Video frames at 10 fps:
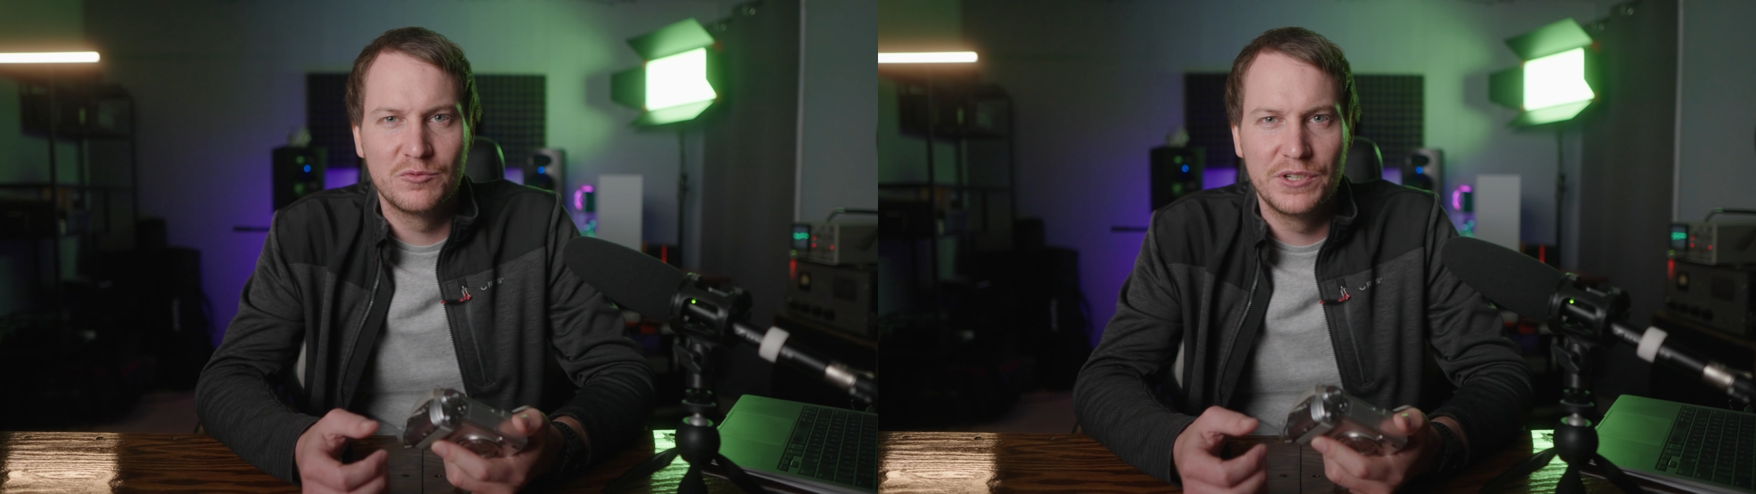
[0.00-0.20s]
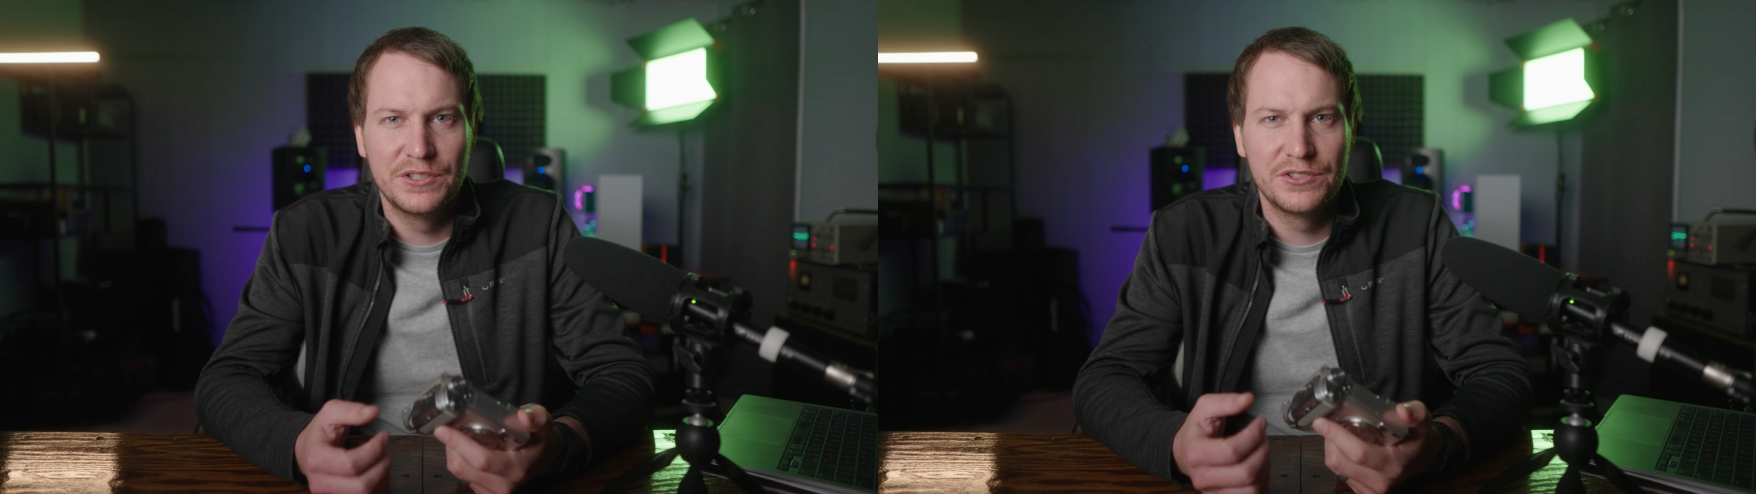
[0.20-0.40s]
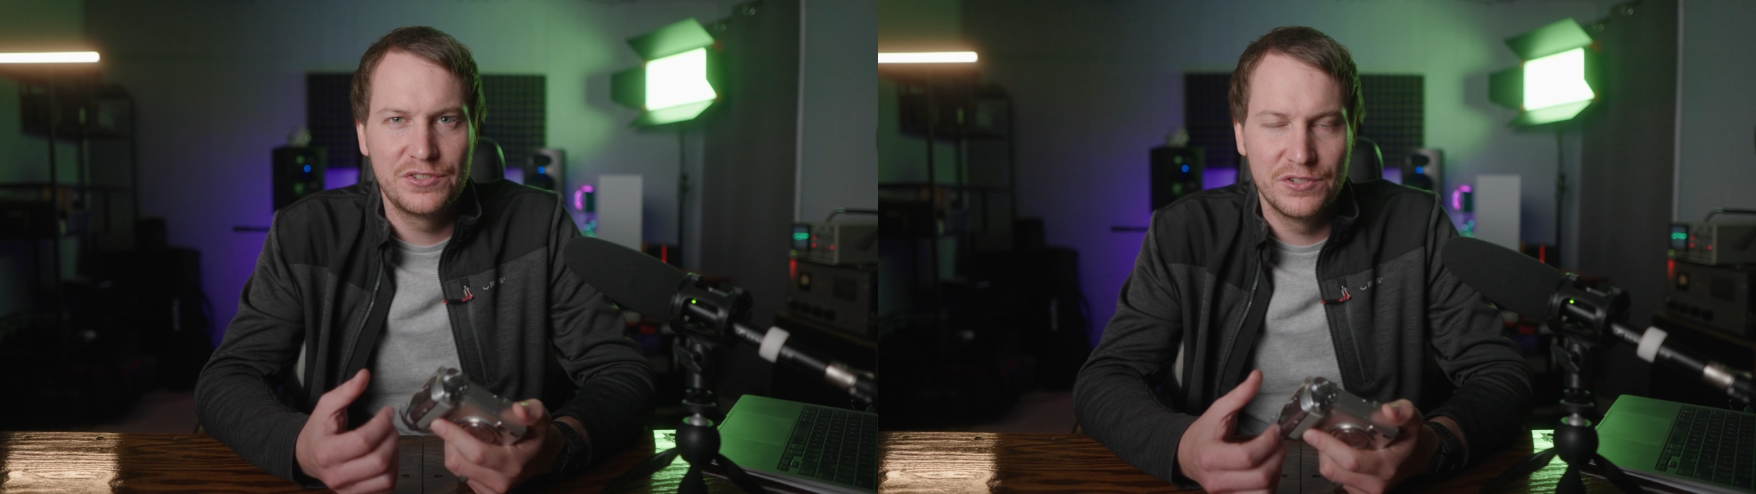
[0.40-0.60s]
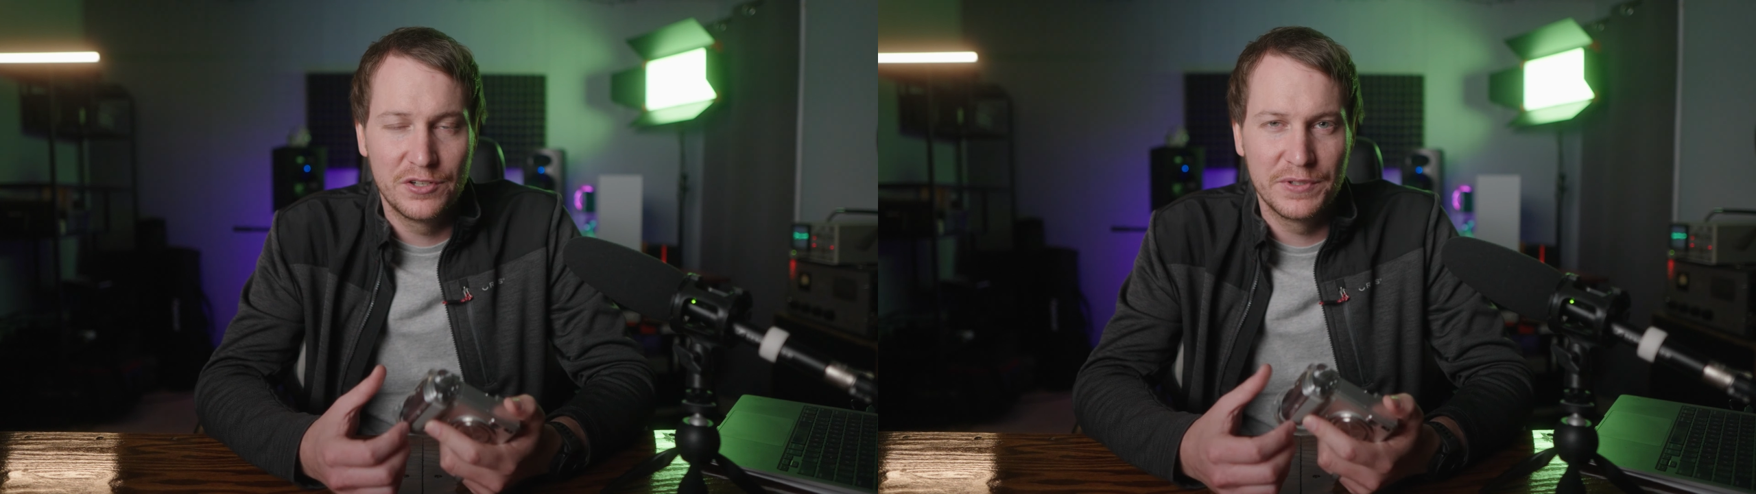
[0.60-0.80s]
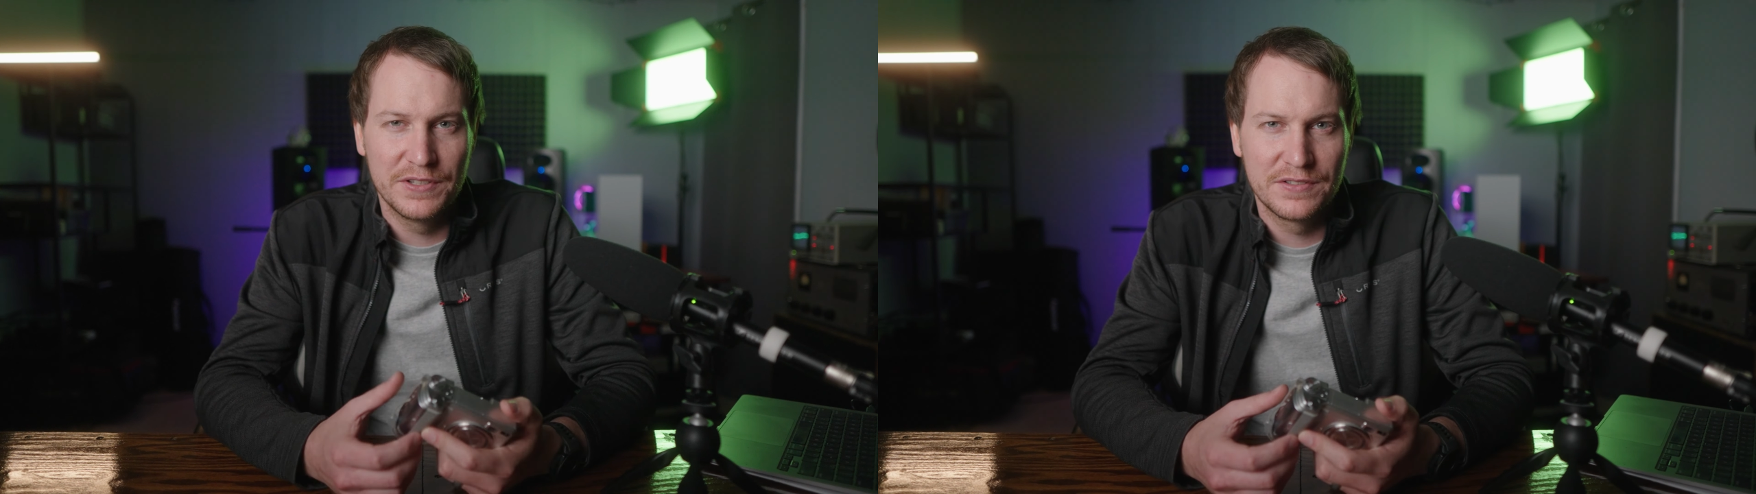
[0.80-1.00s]
when
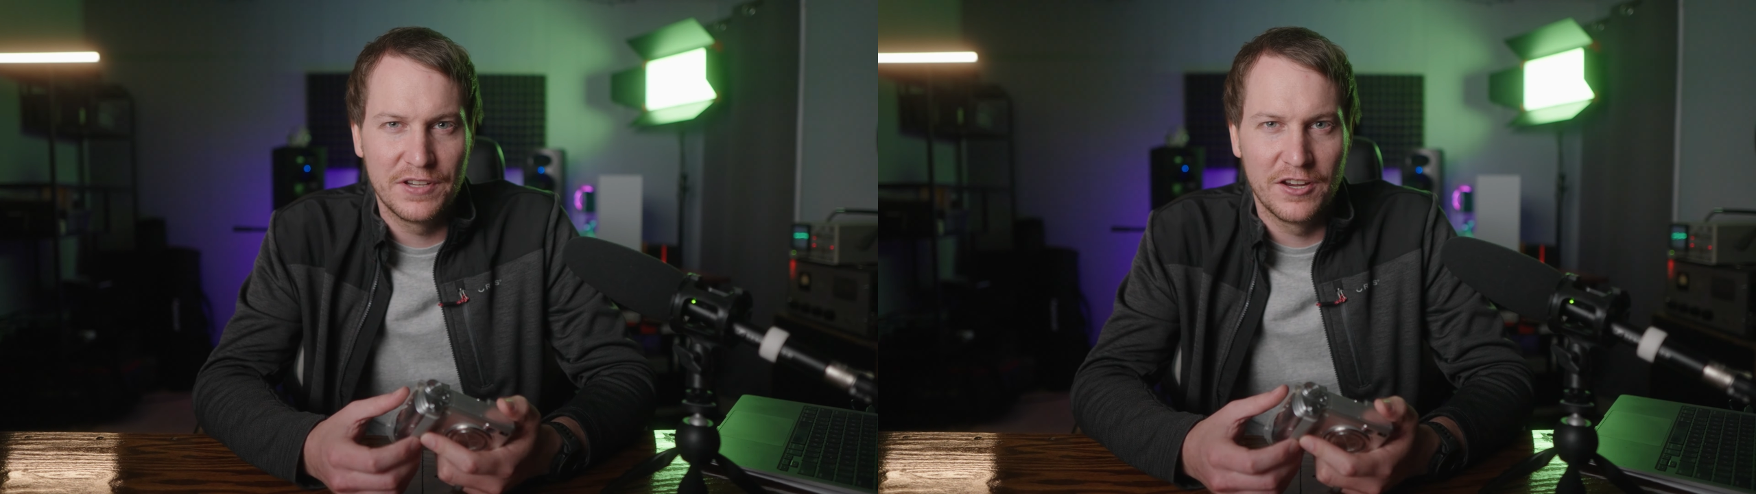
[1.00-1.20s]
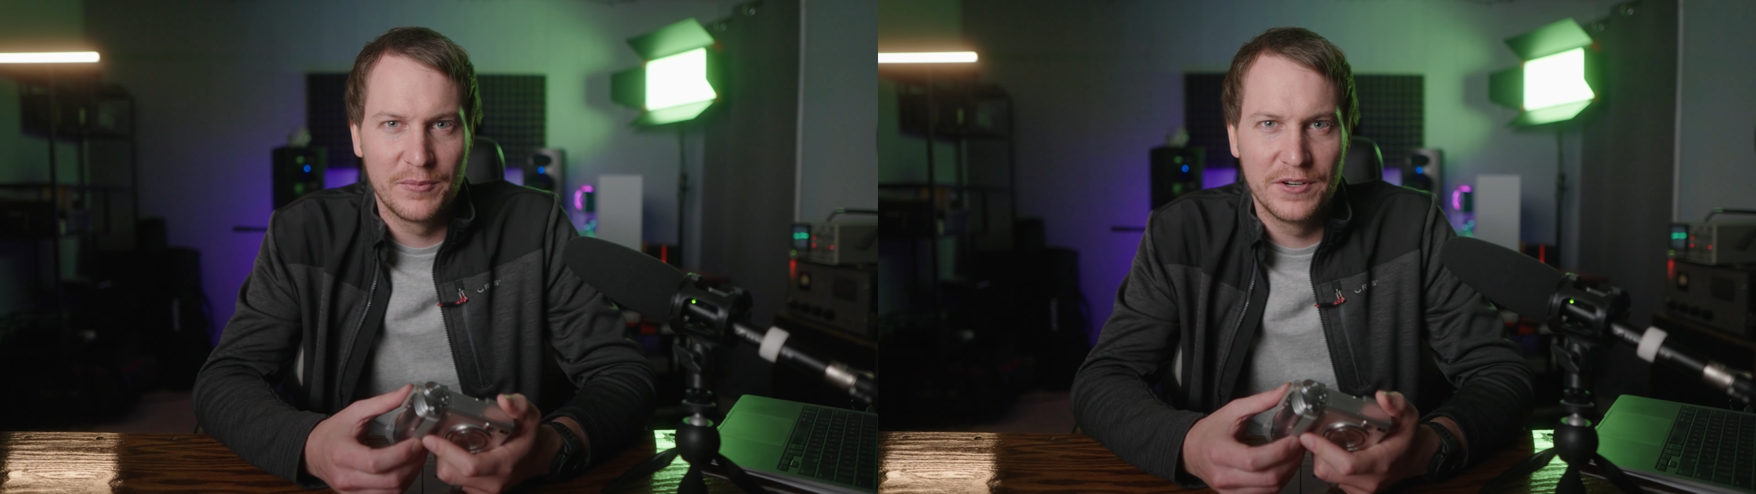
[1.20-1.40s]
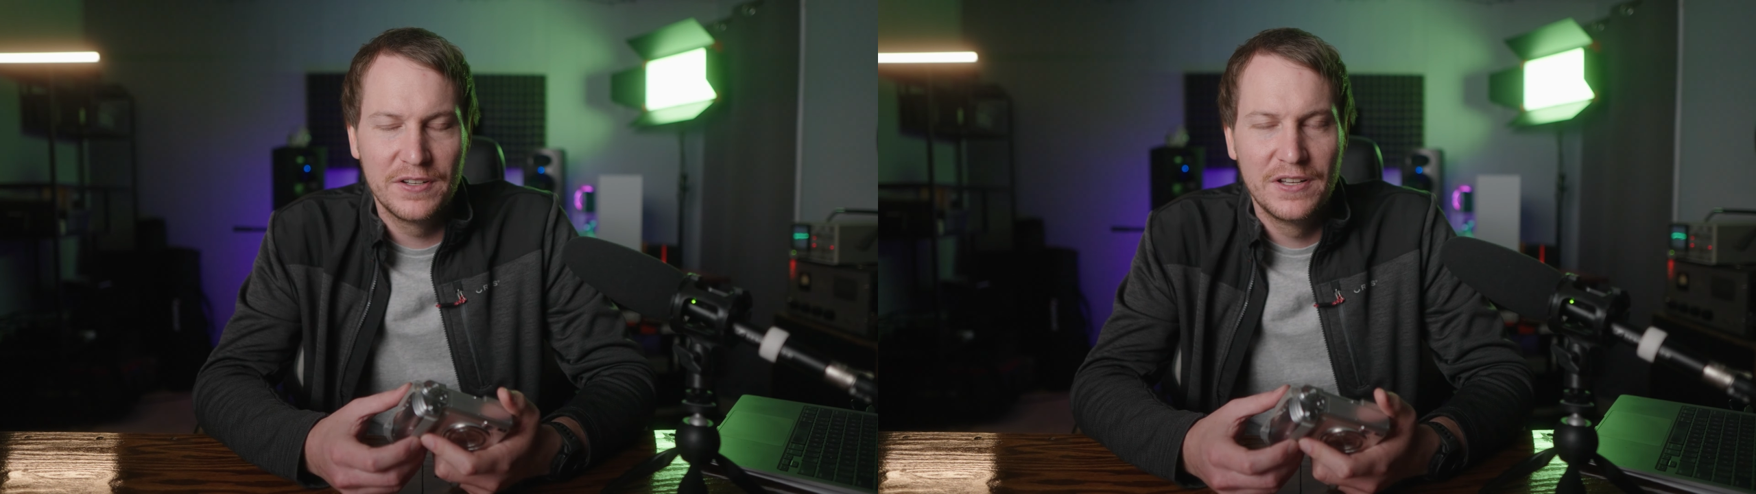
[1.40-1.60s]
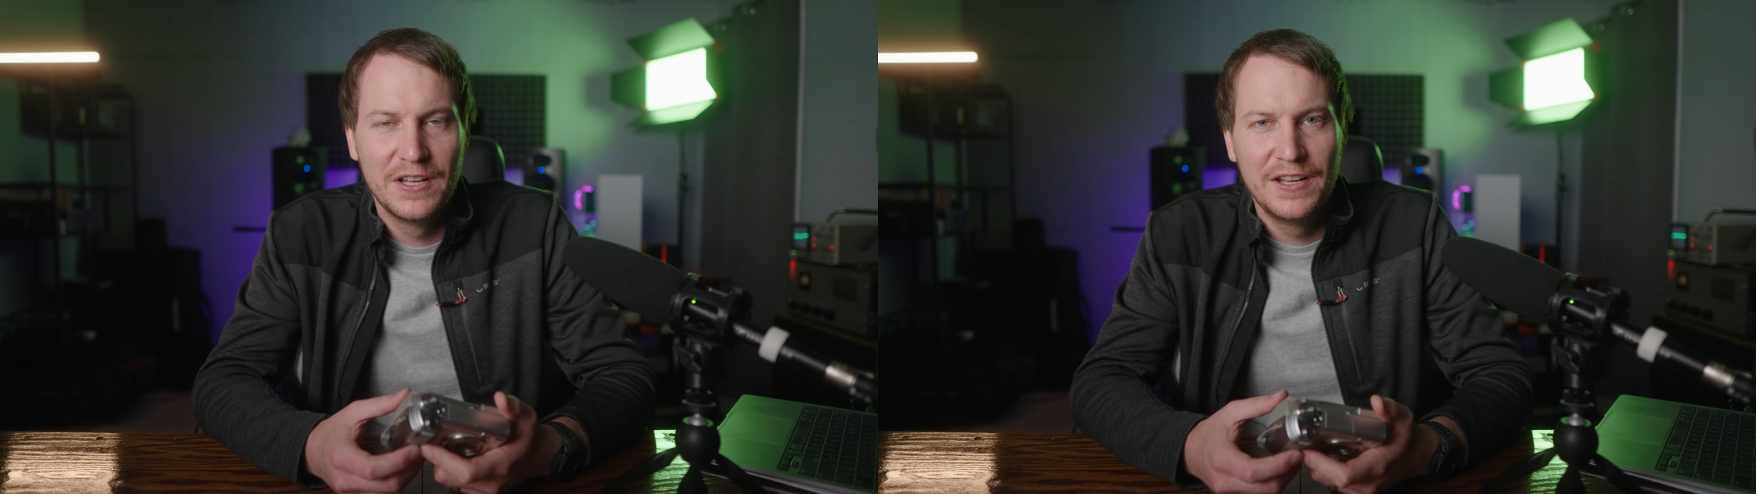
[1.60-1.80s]
shooting with this camera,